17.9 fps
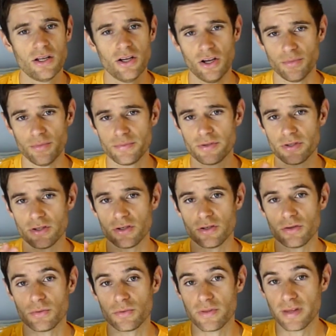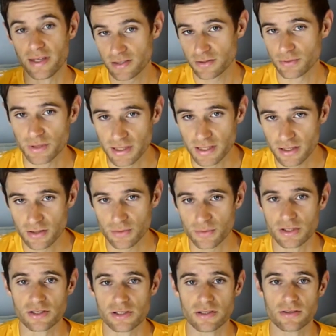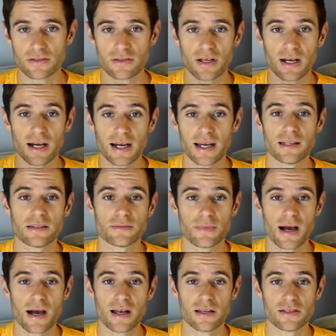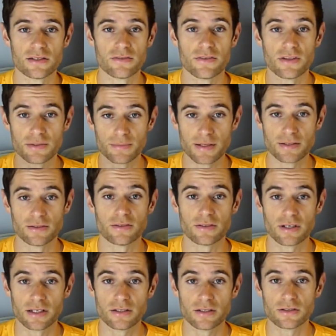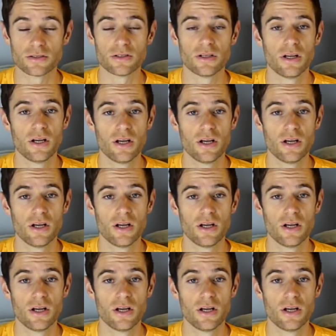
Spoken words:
up to this week, which is the highest mileage of this mesocycle,